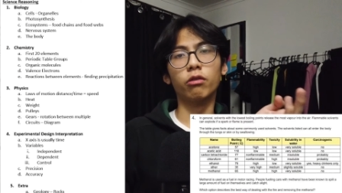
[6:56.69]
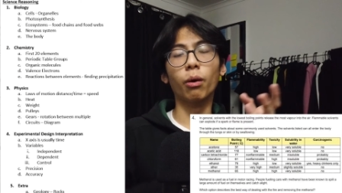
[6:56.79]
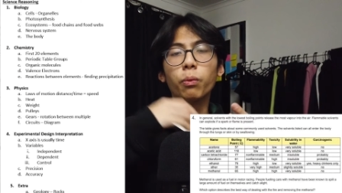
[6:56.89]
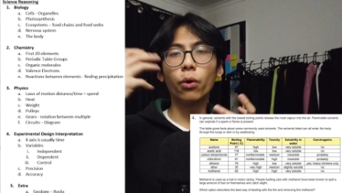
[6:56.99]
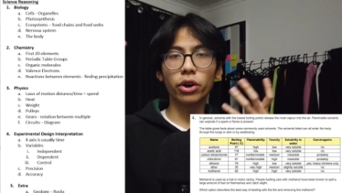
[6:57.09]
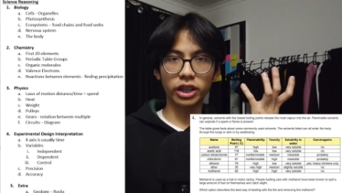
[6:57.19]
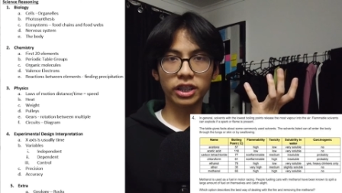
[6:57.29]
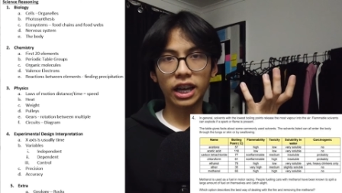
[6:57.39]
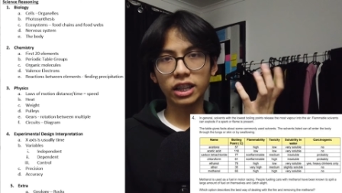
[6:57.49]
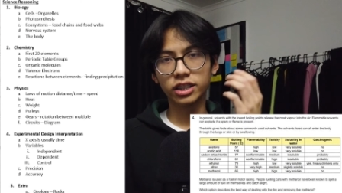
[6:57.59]
report
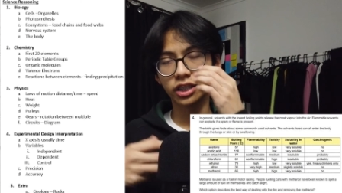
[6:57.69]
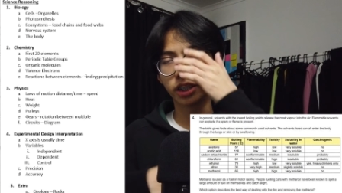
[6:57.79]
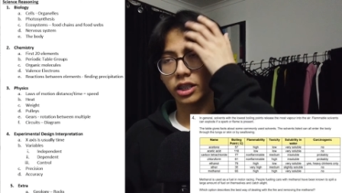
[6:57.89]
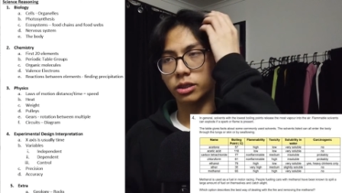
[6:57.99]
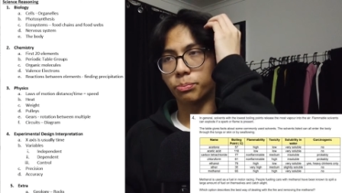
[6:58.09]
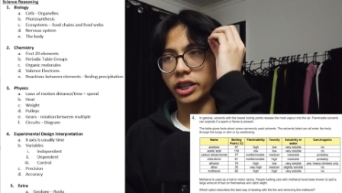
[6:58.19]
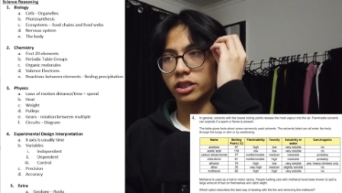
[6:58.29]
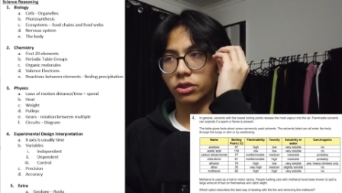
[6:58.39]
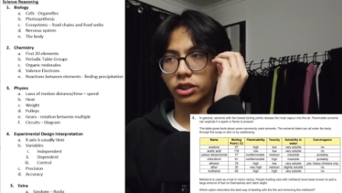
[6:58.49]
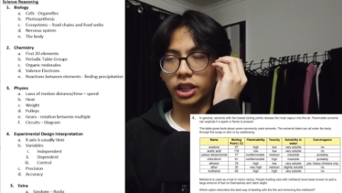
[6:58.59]
analysis
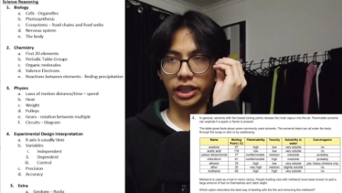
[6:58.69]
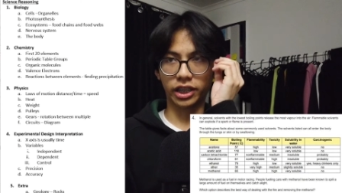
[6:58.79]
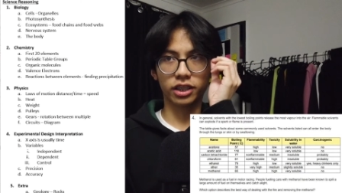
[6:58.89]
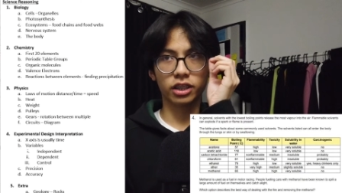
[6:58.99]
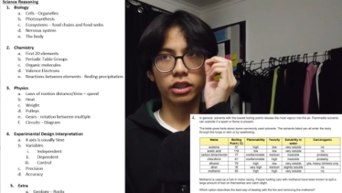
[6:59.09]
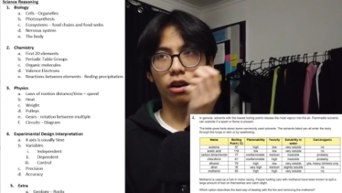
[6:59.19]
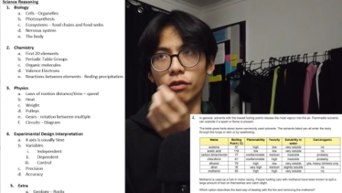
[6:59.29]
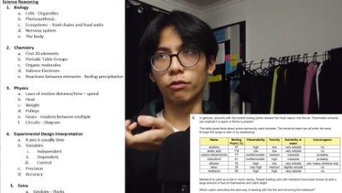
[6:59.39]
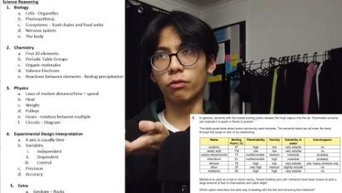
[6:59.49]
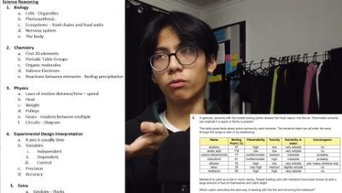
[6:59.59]
based on like a